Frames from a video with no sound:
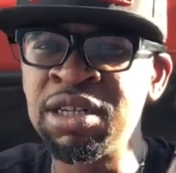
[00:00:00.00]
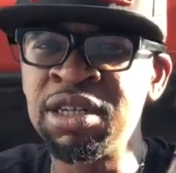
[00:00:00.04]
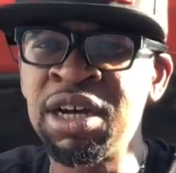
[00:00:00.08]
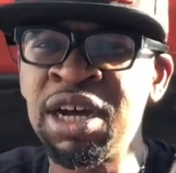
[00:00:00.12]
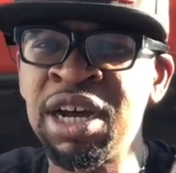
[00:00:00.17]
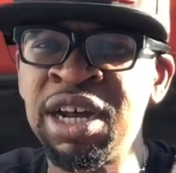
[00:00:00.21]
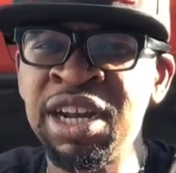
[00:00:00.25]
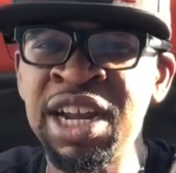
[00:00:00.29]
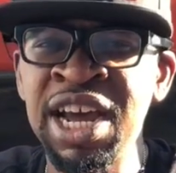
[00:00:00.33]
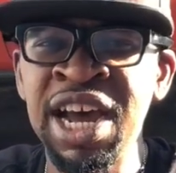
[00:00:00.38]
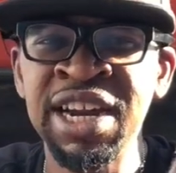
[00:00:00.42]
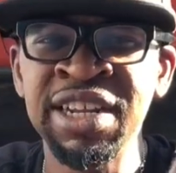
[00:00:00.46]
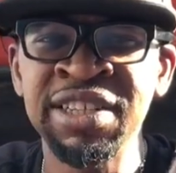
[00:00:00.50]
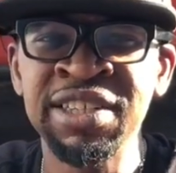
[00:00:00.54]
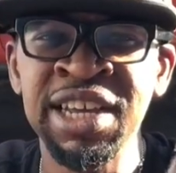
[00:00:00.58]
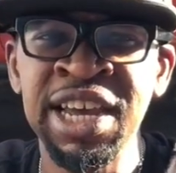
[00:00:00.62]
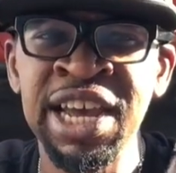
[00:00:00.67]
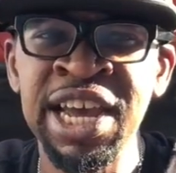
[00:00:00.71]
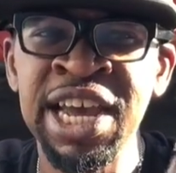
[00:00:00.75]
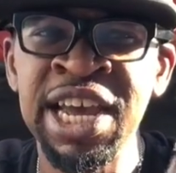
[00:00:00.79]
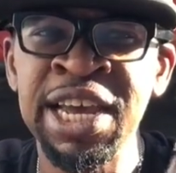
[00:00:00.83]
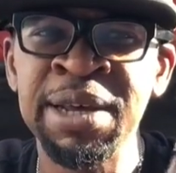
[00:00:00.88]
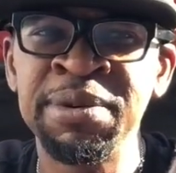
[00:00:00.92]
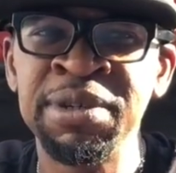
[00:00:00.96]
A lot of
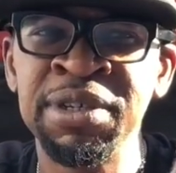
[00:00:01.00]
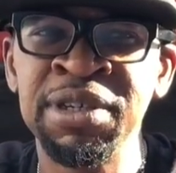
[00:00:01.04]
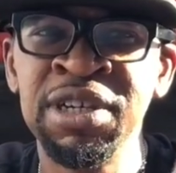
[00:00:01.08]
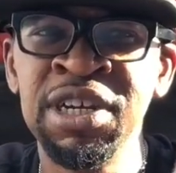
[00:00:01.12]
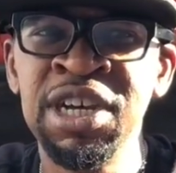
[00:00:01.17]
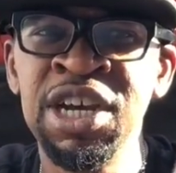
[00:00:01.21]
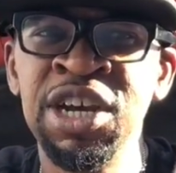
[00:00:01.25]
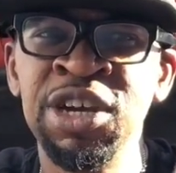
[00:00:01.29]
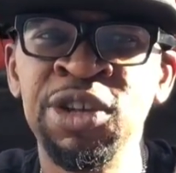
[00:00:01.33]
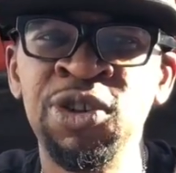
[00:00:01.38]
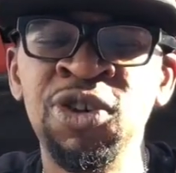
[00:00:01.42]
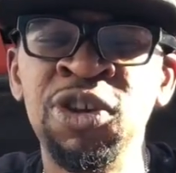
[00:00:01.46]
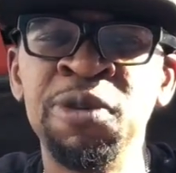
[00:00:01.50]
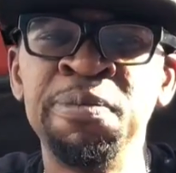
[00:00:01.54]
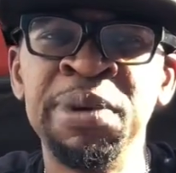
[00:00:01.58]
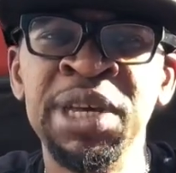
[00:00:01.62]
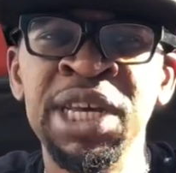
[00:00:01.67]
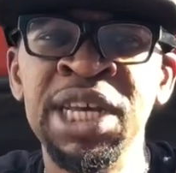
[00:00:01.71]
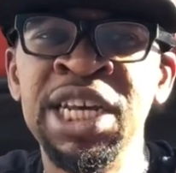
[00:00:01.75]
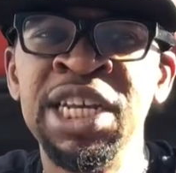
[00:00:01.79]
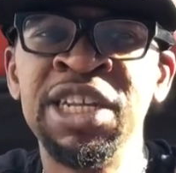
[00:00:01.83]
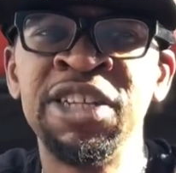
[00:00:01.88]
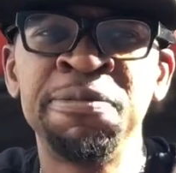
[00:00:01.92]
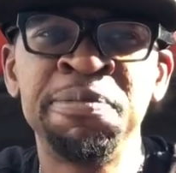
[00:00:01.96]
times you can be
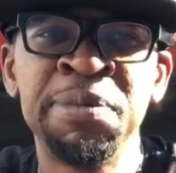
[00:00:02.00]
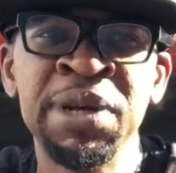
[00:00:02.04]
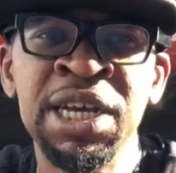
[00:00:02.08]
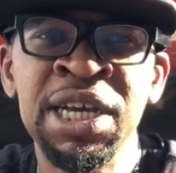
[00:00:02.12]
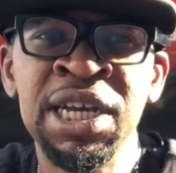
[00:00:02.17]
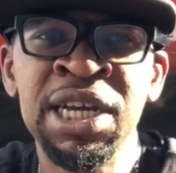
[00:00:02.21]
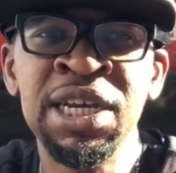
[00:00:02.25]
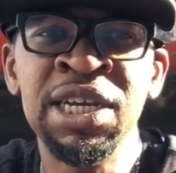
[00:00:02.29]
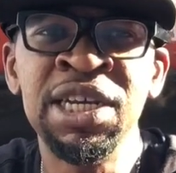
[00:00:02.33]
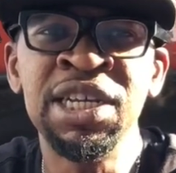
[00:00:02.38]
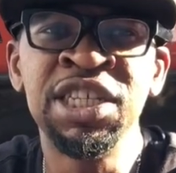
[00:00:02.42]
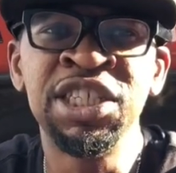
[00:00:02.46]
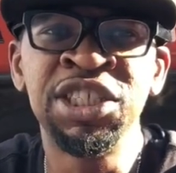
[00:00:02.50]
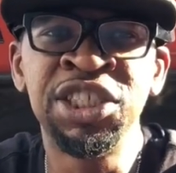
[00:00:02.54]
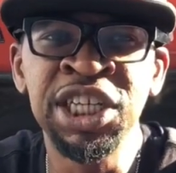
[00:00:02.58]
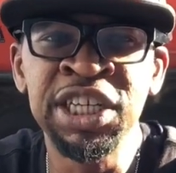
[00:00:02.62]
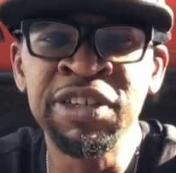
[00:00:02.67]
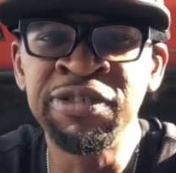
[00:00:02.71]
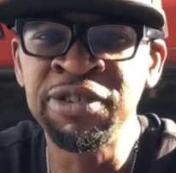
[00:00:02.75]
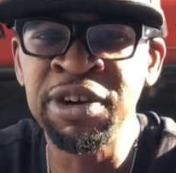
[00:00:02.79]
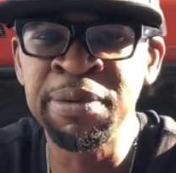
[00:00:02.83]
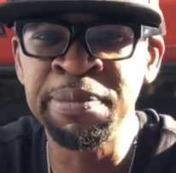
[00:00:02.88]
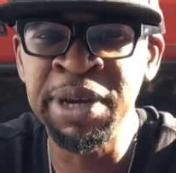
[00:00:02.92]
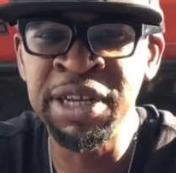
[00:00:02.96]
getting speed
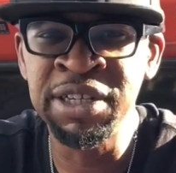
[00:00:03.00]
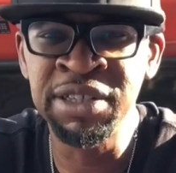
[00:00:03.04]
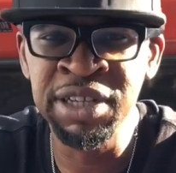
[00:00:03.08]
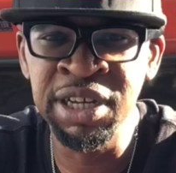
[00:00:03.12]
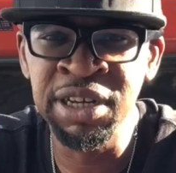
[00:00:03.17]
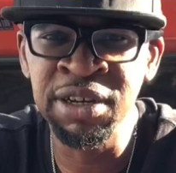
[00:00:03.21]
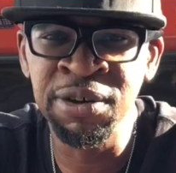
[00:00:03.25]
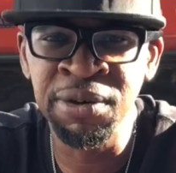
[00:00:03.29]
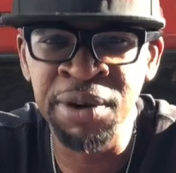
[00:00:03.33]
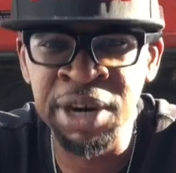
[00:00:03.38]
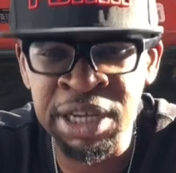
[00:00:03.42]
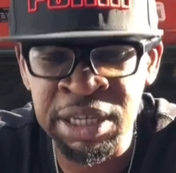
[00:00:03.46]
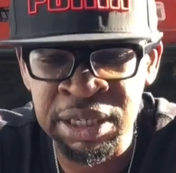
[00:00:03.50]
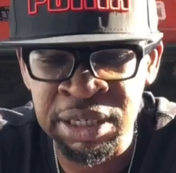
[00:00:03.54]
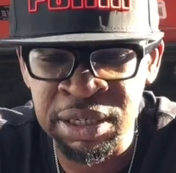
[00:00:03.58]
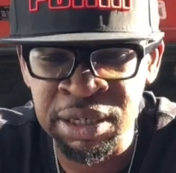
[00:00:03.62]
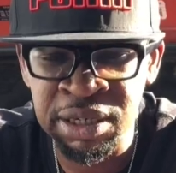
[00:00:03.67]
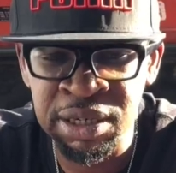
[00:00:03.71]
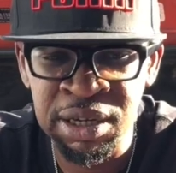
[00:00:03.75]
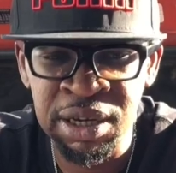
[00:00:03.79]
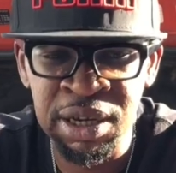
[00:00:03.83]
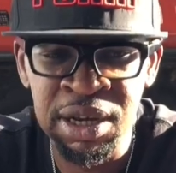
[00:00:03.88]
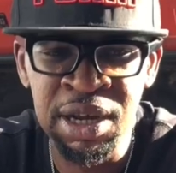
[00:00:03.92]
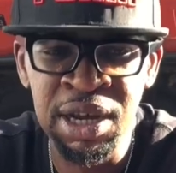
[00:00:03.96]
just from acceleration,
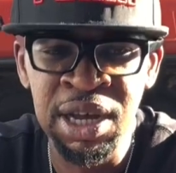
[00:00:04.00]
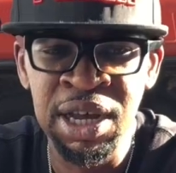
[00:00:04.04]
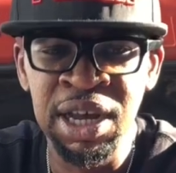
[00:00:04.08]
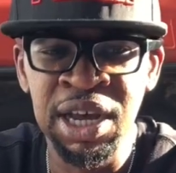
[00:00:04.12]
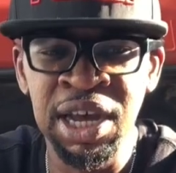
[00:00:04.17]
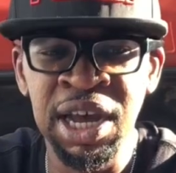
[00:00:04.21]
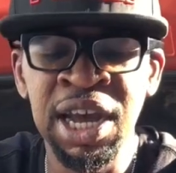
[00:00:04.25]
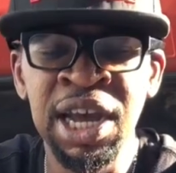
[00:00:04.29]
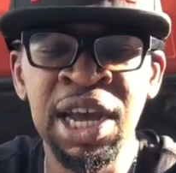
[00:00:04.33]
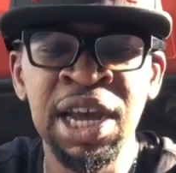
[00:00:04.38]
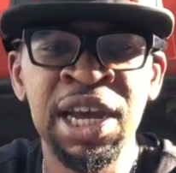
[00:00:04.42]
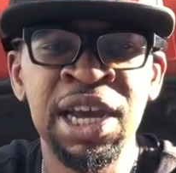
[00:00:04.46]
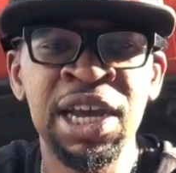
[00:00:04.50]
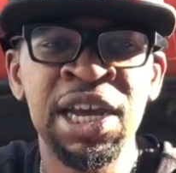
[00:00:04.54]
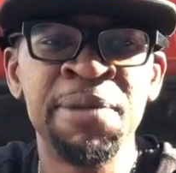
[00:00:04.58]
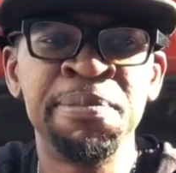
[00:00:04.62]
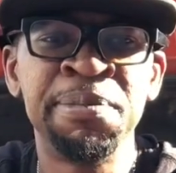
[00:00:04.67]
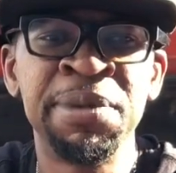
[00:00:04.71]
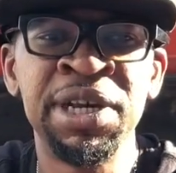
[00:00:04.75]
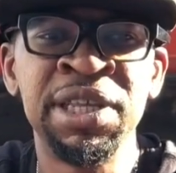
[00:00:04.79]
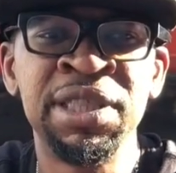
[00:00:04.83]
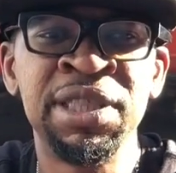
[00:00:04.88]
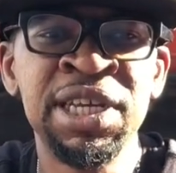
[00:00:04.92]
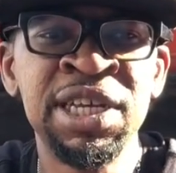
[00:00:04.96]

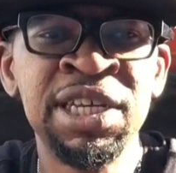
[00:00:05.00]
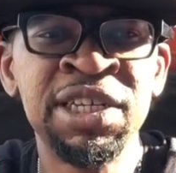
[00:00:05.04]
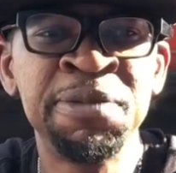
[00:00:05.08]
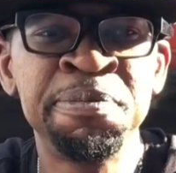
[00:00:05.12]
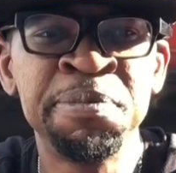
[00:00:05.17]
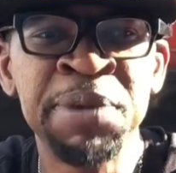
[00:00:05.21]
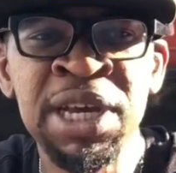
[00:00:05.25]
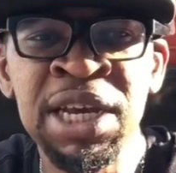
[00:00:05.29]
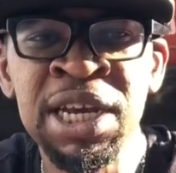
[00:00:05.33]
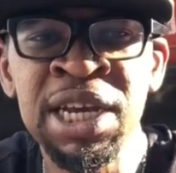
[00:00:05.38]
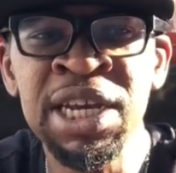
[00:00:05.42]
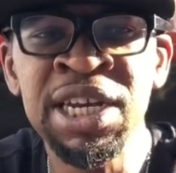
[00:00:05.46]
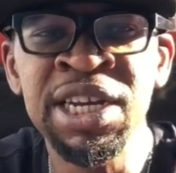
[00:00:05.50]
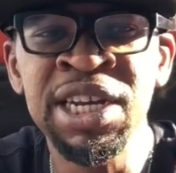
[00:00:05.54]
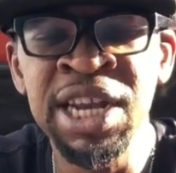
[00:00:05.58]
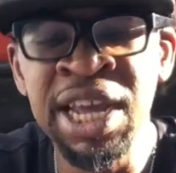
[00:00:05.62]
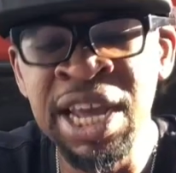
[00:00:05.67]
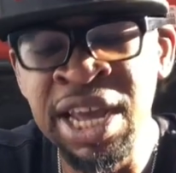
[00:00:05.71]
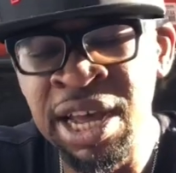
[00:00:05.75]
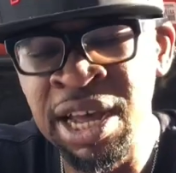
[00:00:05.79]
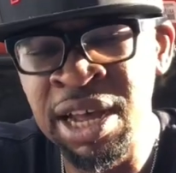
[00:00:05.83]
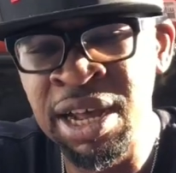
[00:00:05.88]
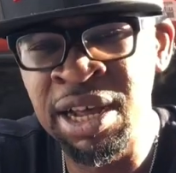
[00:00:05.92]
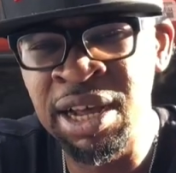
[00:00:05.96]
but this speed
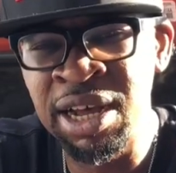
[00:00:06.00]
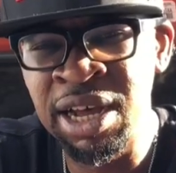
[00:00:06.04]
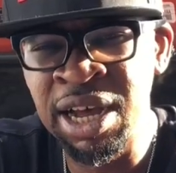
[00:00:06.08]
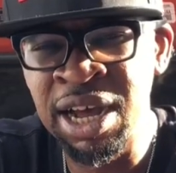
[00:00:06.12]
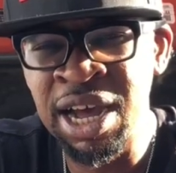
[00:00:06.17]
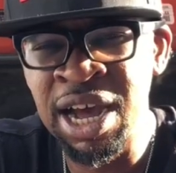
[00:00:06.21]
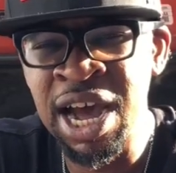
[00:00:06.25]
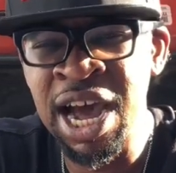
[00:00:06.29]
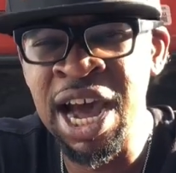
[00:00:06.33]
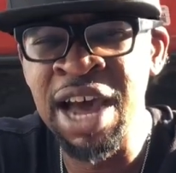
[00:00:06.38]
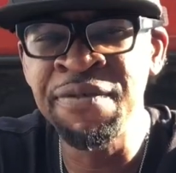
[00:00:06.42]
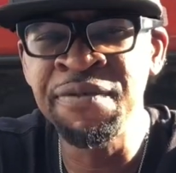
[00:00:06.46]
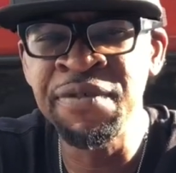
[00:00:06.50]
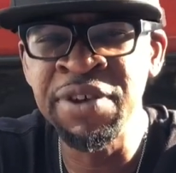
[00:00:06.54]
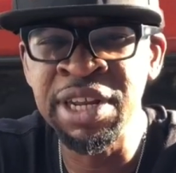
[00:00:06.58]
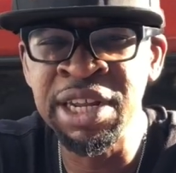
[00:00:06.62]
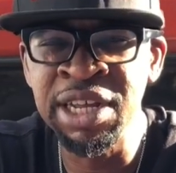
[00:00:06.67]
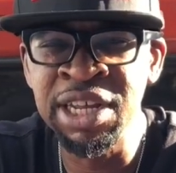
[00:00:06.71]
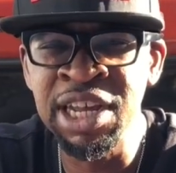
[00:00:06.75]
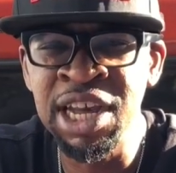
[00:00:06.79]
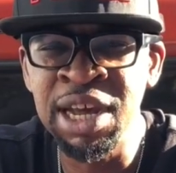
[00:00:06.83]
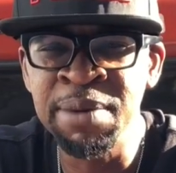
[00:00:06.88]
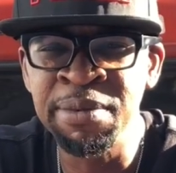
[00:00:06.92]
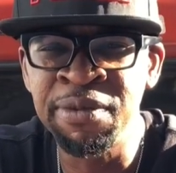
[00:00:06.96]
now I feel
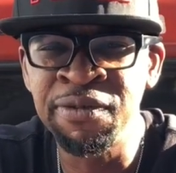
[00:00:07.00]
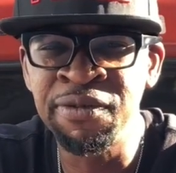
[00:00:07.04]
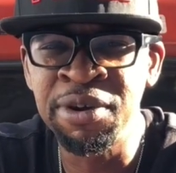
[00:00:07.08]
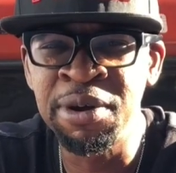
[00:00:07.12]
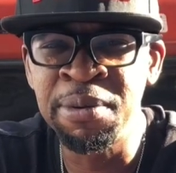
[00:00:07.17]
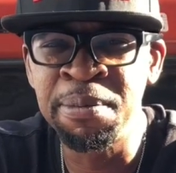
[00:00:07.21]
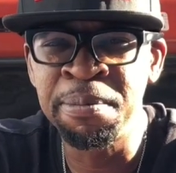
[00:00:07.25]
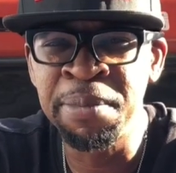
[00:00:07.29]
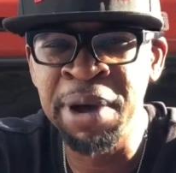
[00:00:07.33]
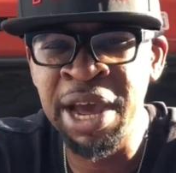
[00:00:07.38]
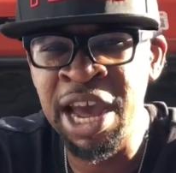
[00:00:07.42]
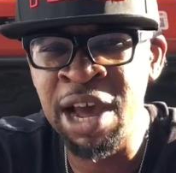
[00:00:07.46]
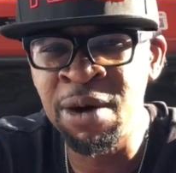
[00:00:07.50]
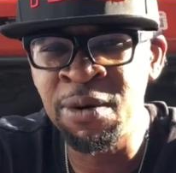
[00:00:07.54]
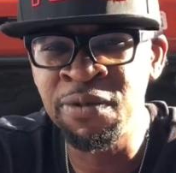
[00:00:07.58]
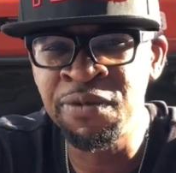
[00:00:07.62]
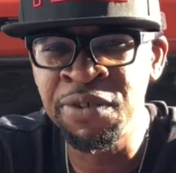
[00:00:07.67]
it coming from power.